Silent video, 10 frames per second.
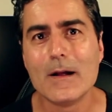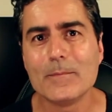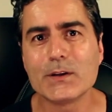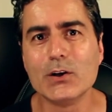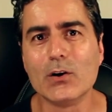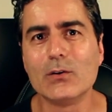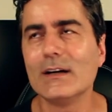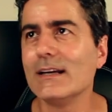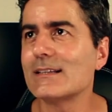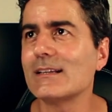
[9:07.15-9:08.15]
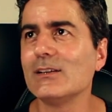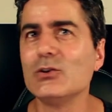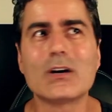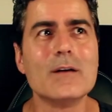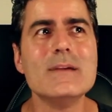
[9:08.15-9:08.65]
You know, you
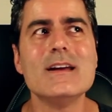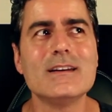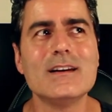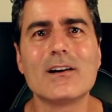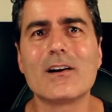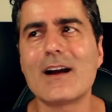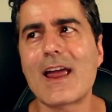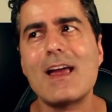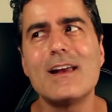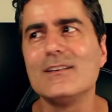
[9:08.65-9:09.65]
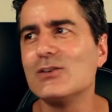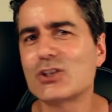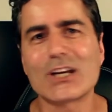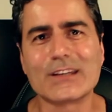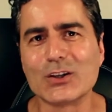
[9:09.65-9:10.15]
come in here and
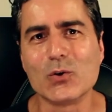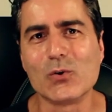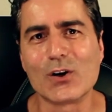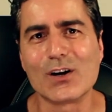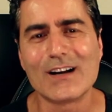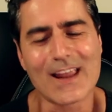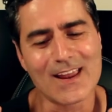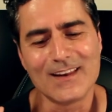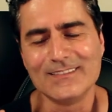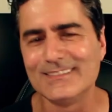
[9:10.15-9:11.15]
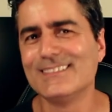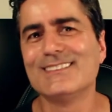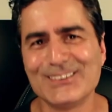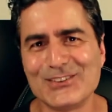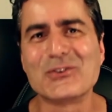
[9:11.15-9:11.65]
shut the door and
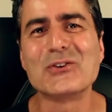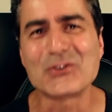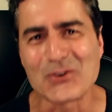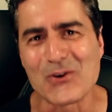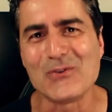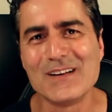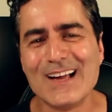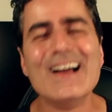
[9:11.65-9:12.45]
you're good to go.